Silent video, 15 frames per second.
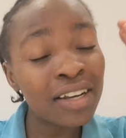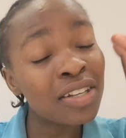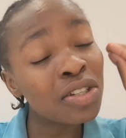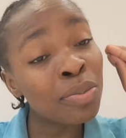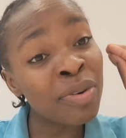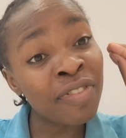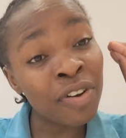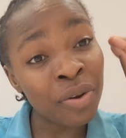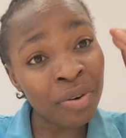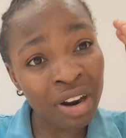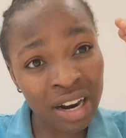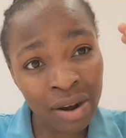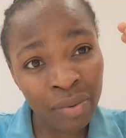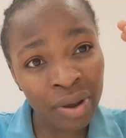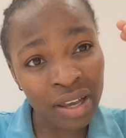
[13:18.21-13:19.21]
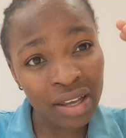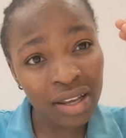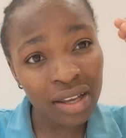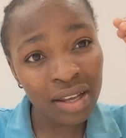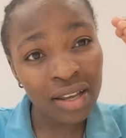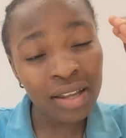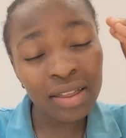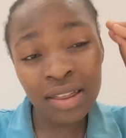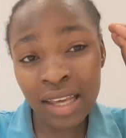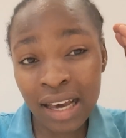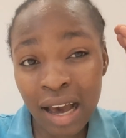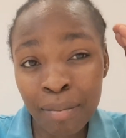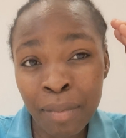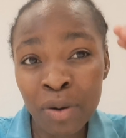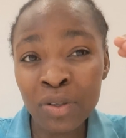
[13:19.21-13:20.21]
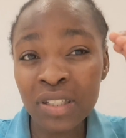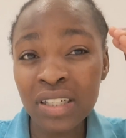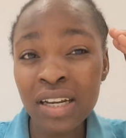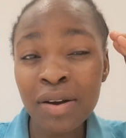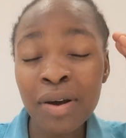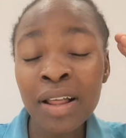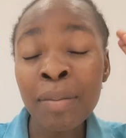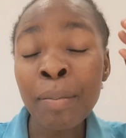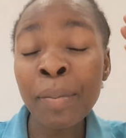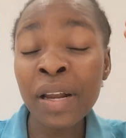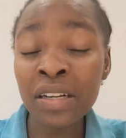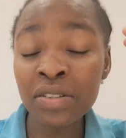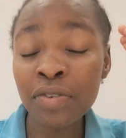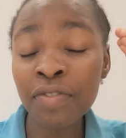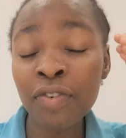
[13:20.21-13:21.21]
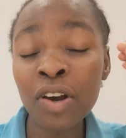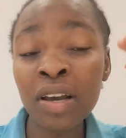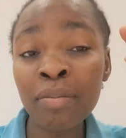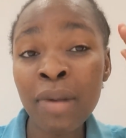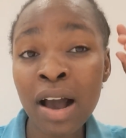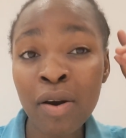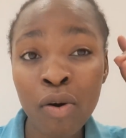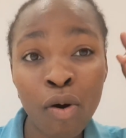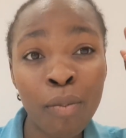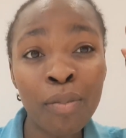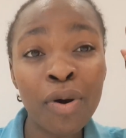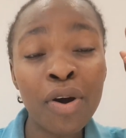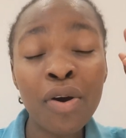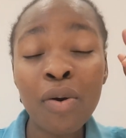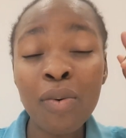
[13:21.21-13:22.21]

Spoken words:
So before you run away, think about means of going back home.